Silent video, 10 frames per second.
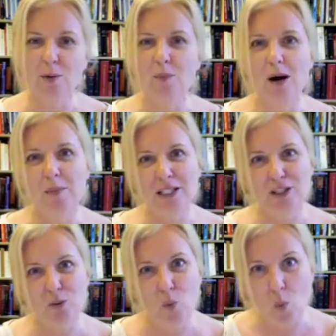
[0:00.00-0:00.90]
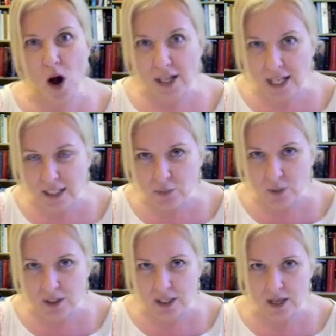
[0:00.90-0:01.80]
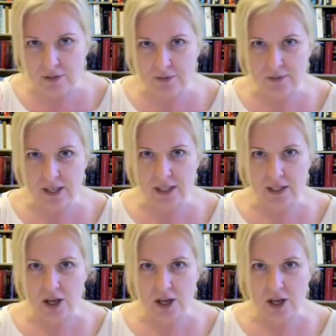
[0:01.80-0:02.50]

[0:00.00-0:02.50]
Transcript: what Mommy doesn't want anyone to ever fight.